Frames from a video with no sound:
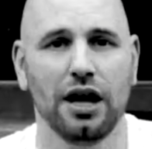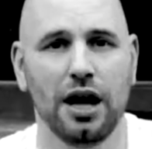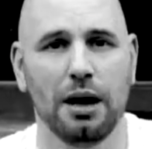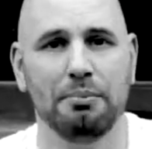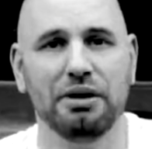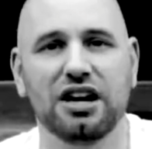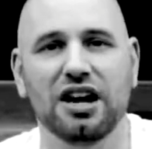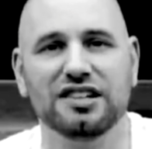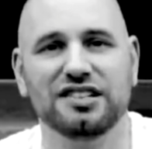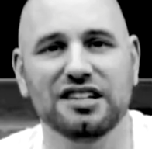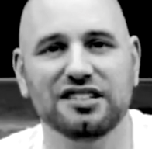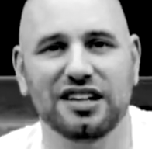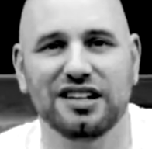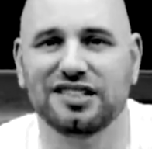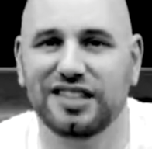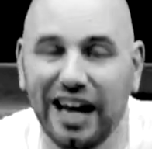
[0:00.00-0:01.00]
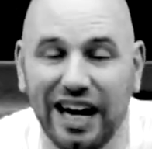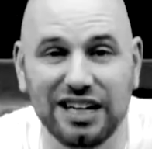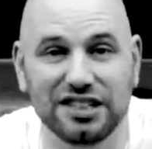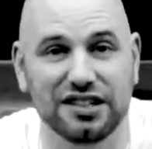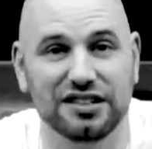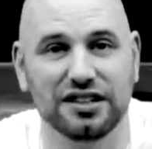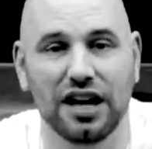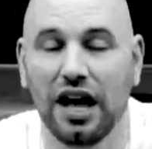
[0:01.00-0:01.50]
Because it's
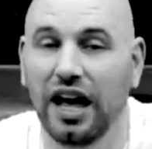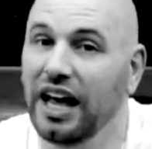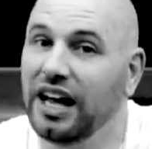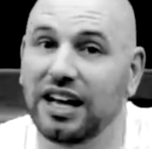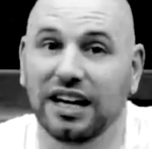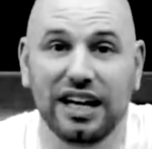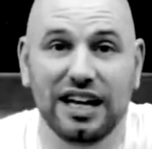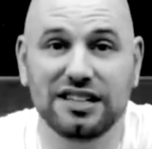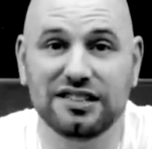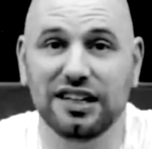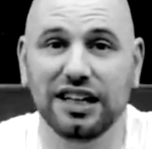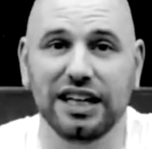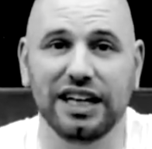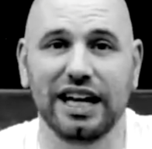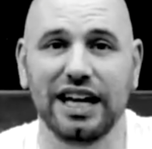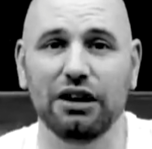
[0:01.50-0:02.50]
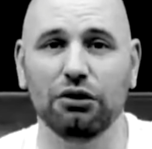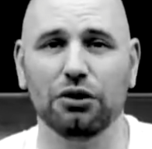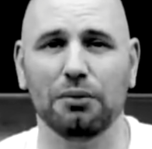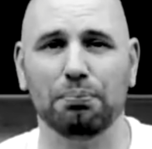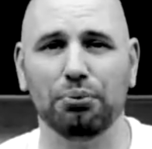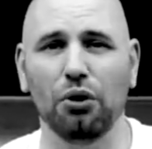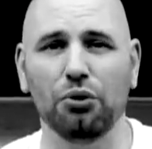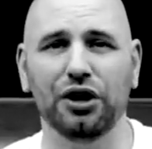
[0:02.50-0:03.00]
contagious. It can instantly heal the
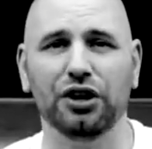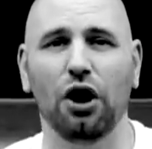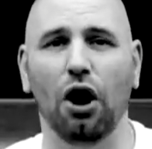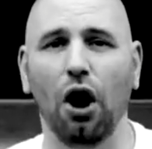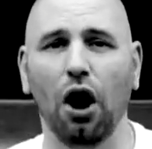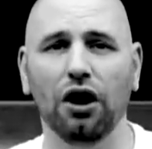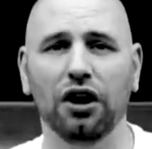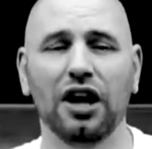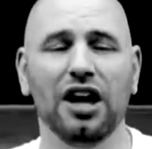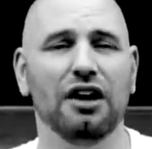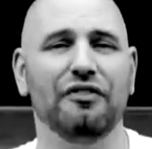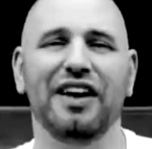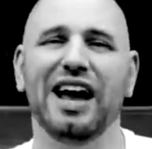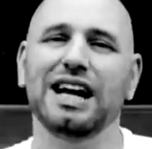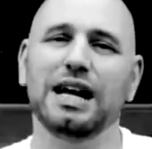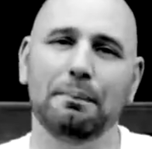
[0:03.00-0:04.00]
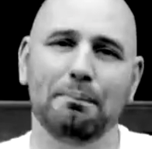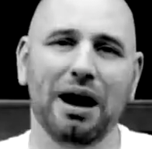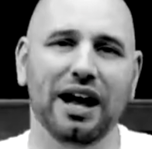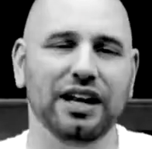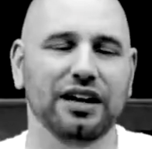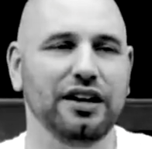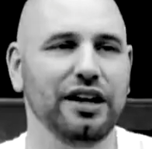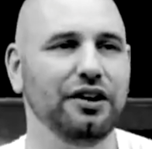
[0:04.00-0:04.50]
broken heart of
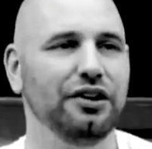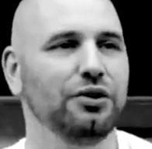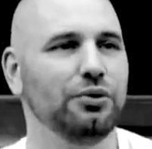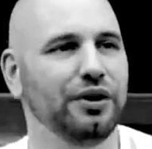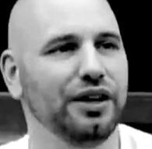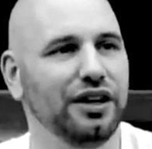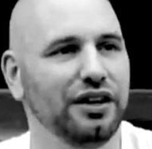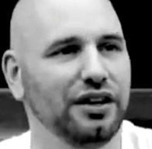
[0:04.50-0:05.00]
anybody near to it.